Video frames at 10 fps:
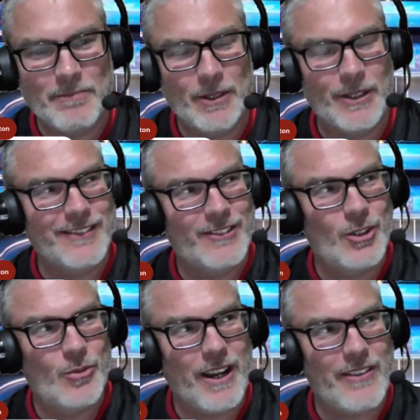but
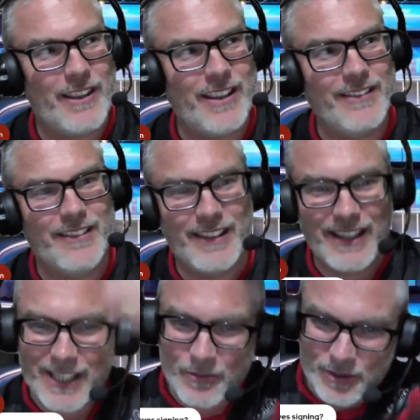do I think that
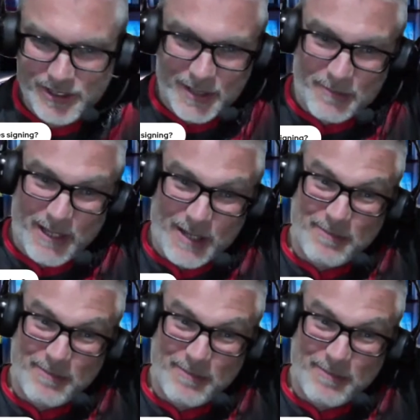he was a, a